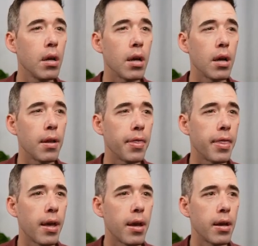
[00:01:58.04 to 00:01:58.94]
and
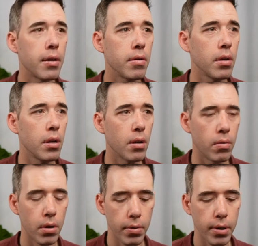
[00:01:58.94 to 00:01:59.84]
then
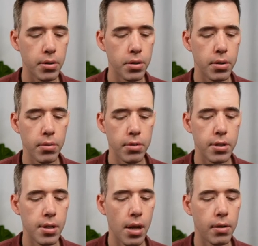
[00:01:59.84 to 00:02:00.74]
we're going to do
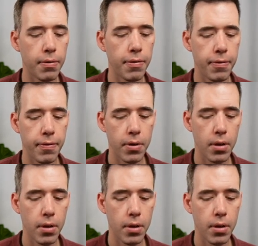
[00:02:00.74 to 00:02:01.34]
self.button